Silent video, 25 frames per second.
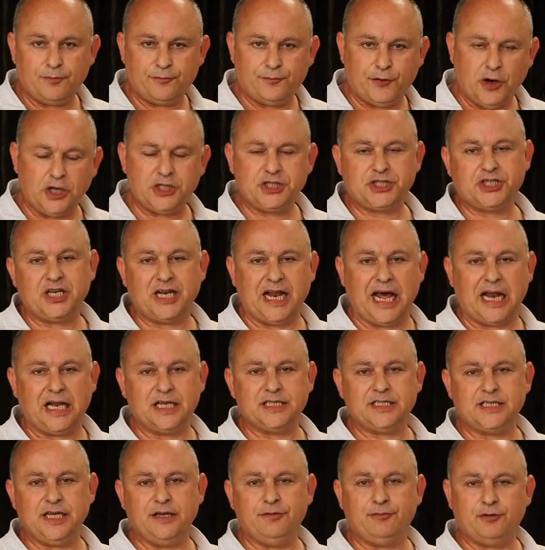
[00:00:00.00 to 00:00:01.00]

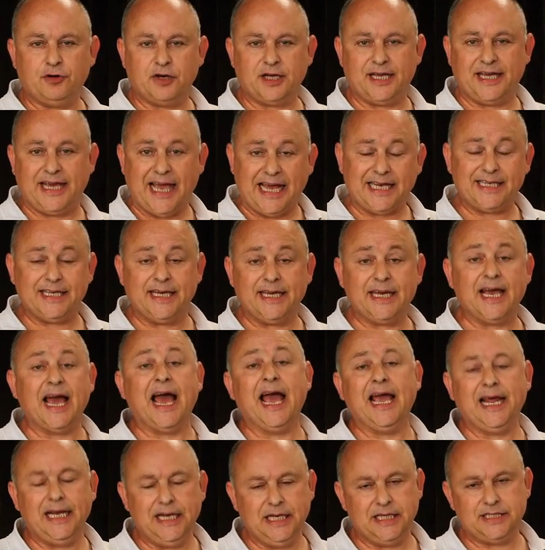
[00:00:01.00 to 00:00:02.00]
functionality for getting
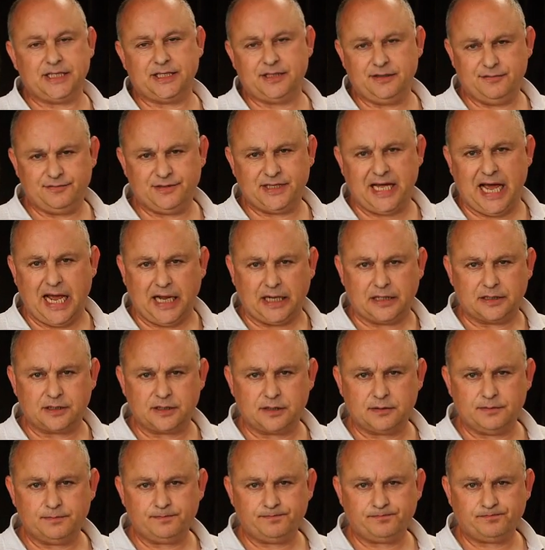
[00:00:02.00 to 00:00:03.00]
a list of
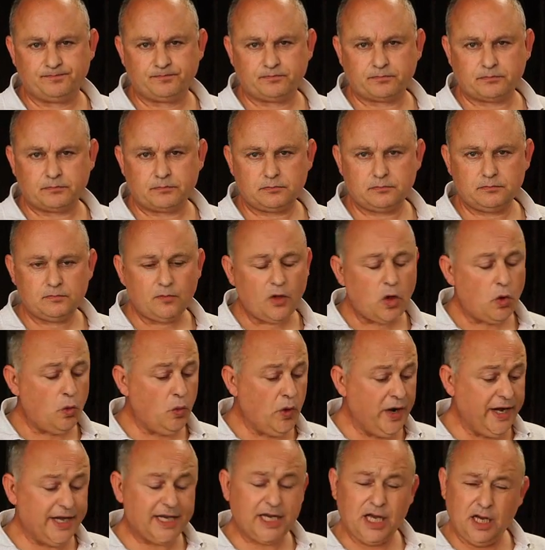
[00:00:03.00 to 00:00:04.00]
tags.
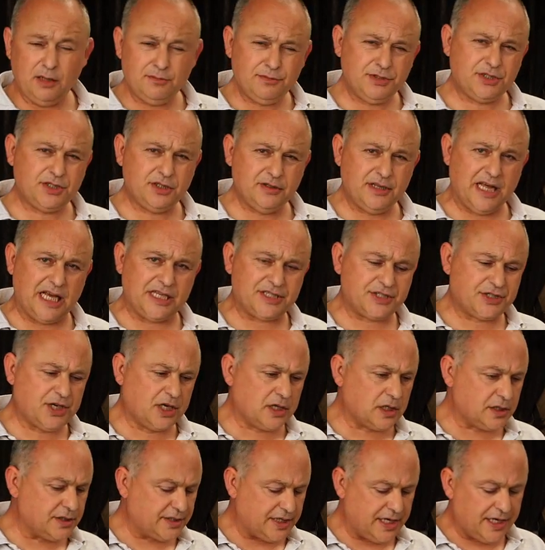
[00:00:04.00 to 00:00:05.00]
When it comes to their
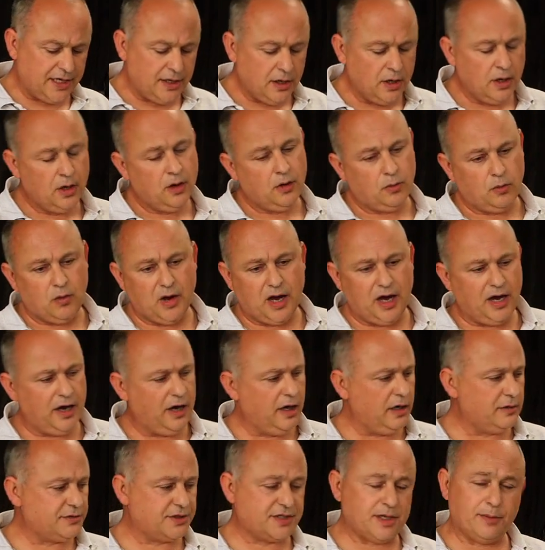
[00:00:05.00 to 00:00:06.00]
subtlety,
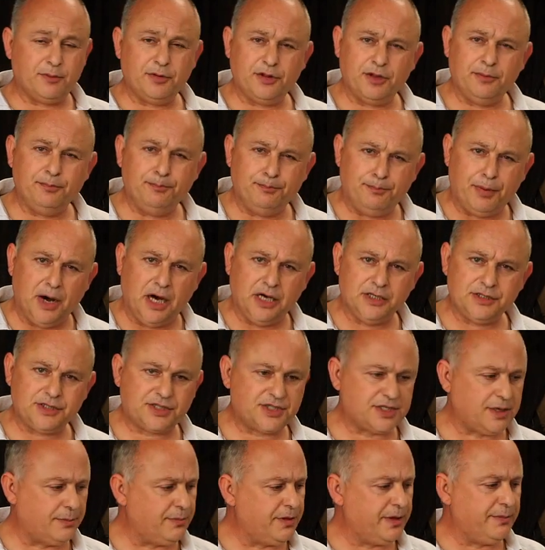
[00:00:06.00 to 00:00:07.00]
well, some of them buzz,
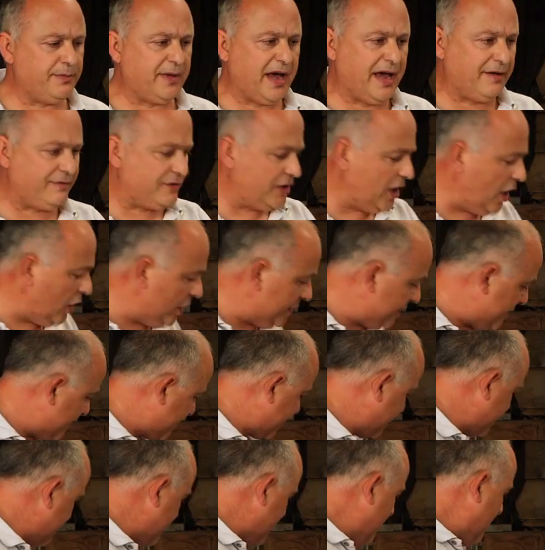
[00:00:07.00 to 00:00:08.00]
some of them have
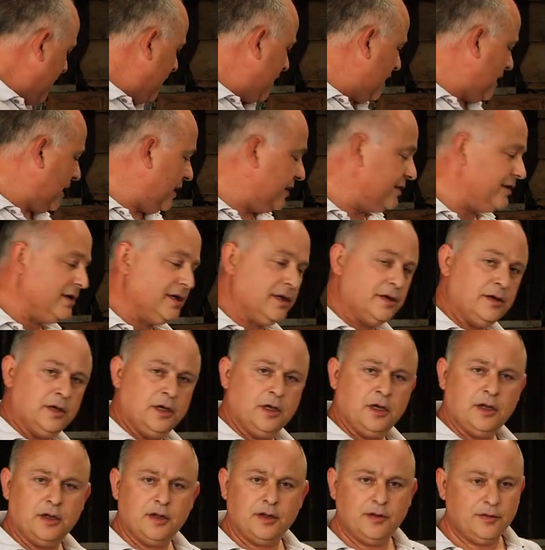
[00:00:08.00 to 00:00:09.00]
lights, like the
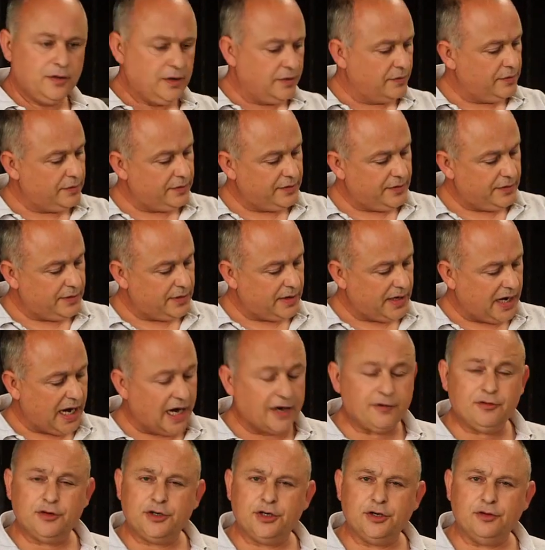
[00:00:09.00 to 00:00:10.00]

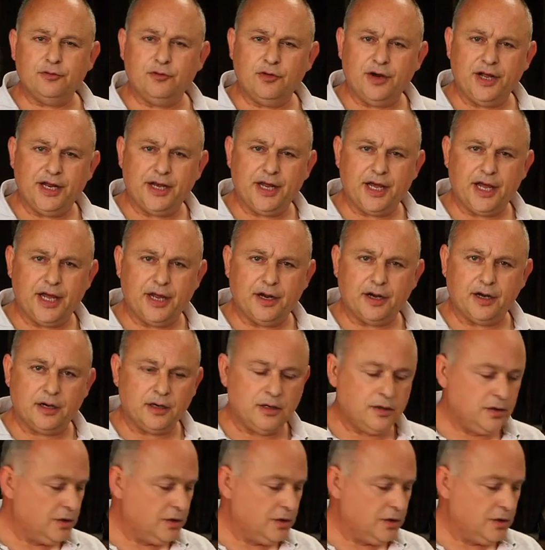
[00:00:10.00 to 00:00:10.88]
Agrident reader here,